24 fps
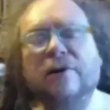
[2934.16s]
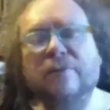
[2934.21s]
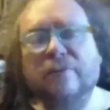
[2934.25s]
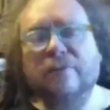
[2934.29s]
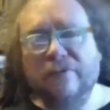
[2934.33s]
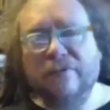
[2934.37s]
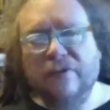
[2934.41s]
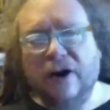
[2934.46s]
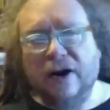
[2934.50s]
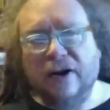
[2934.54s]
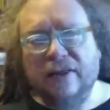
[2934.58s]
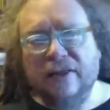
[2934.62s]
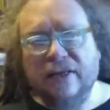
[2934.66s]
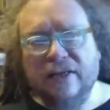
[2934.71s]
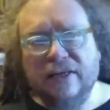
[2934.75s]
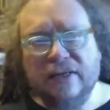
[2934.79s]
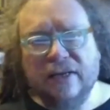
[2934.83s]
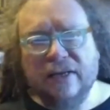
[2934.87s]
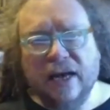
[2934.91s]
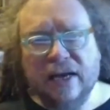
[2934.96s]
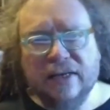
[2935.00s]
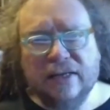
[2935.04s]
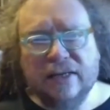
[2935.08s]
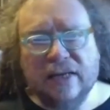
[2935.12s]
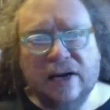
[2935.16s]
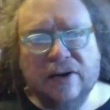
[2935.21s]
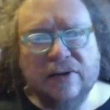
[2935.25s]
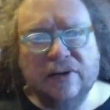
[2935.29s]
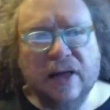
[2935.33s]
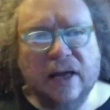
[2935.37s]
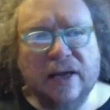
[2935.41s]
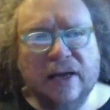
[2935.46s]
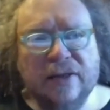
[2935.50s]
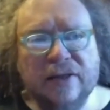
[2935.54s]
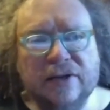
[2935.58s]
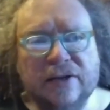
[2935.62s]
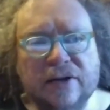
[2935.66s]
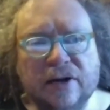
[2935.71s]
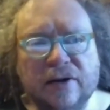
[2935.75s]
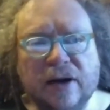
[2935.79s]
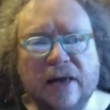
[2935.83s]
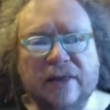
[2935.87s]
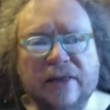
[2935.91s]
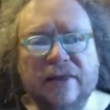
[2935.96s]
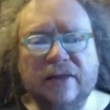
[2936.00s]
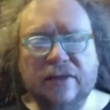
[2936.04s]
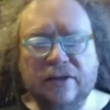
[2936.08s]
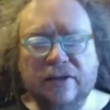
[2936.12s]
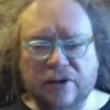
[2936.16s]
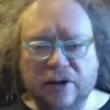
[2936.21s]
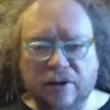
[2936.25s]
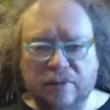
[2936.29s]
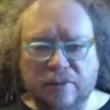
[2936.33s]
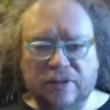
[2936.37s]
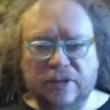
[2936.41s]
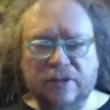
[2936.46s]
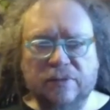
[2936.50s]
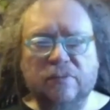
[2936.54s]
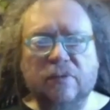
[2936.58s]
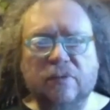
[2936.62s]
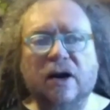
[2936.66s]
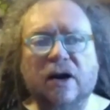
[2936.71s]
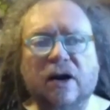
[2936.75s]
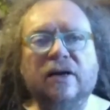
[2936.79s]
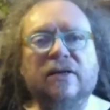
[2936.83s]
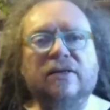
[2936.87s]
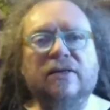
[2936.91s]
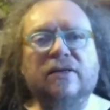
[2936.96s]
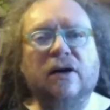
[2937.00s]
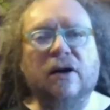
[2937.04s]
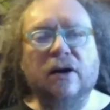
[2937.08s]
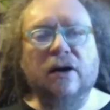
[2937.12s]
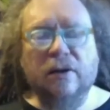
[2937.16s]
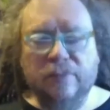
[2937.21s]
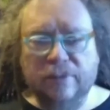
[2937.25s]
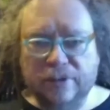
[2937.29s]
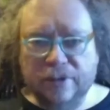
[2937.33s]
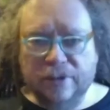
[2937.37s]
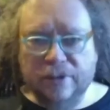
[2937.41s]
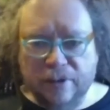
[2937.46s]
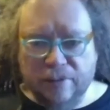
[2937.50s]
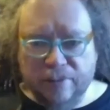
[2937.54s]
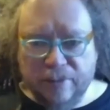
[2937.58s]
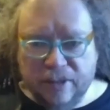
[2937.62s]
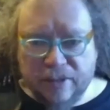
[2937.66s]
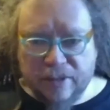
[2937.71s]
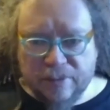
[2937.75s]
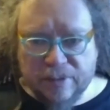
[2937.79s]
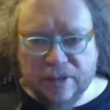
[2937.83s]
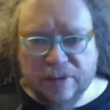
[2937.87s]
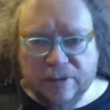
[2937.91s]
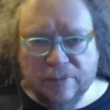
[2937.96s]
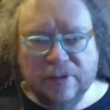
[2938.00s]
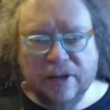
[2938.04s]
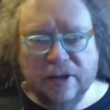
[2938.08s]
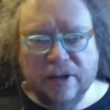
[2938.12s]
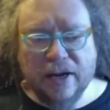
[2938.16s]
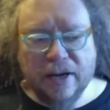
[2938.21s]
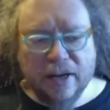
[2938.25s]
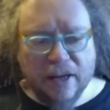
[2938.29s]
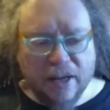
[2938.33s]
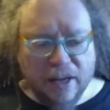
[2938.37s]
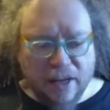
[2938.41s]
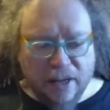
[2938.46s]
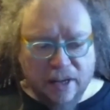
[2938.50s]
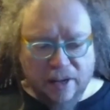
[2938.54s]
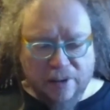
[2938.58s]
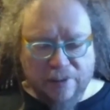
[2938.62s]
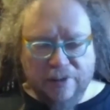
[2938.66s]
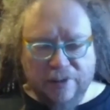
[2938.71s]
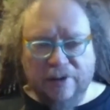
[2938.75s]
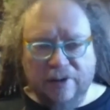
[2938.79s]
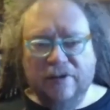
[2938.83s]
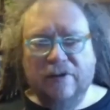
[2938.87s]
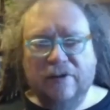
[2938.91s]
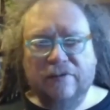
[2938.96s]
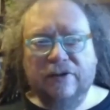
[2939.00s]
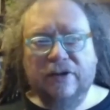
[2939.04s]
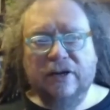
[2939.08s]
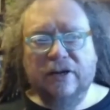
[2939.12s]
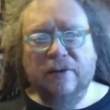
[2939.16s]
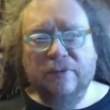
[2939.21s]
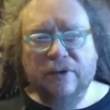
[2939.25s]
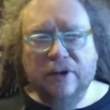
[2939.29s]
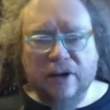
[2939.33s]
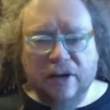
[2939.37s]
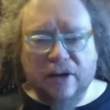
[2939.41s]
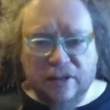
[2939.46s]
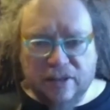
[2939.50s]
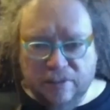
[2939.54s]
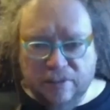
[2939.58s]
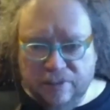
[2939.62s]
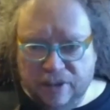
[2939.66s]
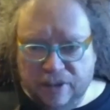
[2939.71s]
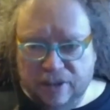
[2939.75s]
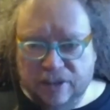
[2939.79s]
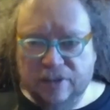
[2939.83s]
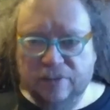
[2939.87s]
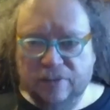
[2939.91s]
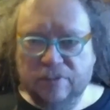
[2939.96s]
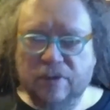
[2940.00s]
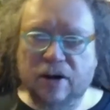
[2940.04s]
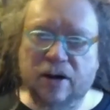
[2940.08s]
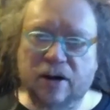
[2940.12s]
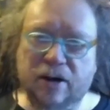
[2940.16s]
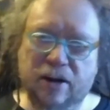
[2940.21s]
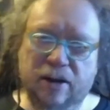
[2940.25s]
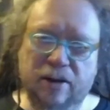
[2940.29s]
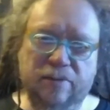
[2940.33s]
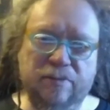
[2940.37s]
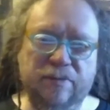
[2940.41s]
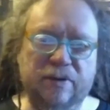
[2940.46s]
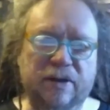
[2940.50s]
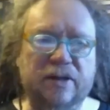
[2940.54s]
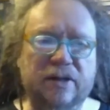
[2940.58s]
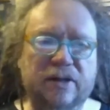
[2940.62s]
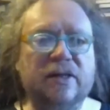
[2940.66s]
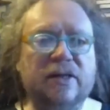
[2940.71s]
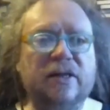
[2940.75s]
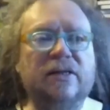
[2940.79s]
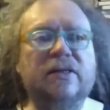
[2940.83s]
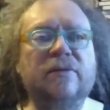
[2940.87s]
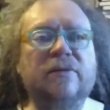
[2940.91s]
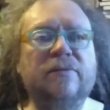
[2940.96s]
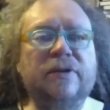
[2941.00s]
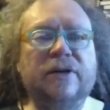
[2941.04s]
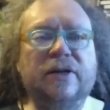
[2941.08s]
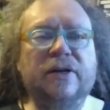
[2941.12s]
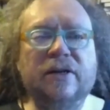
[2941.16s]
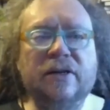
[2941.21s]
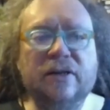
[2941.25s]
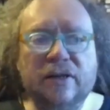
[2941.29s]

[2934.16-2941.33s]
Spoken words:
of art these days. I don't like the term. I think the term smart is a horrible term that's misapplied. But every time you call something smart, it means that somebody didn't